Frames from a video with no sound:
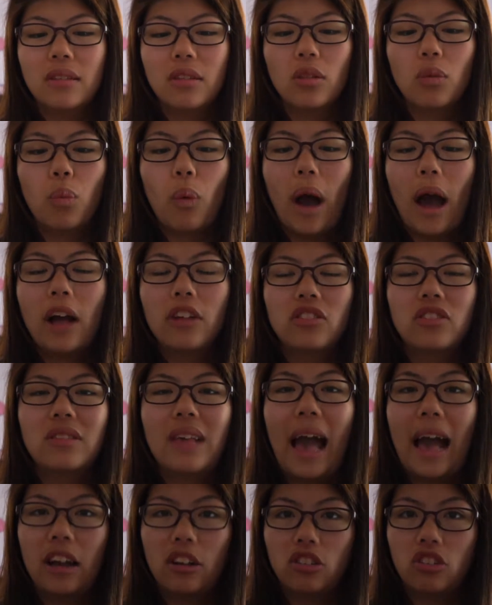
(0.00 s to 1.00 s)
of the watch is
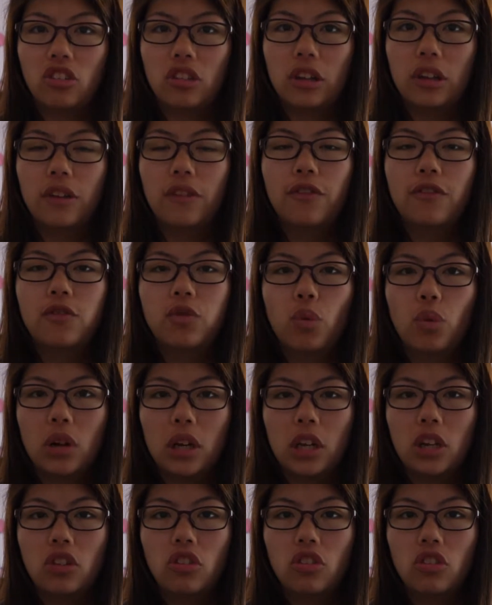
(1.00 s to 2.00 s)
actually
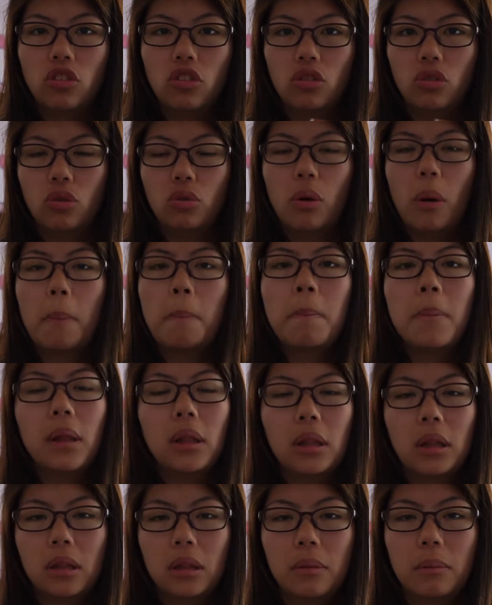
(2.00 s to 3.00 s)
42
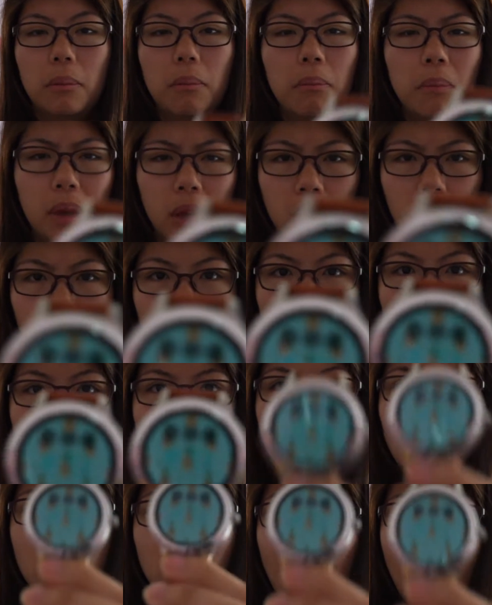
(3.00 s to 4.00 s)
millimeters,
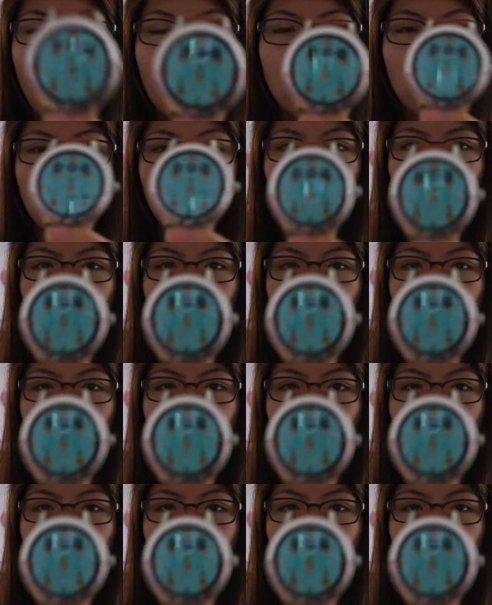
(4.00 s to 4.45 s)
and that is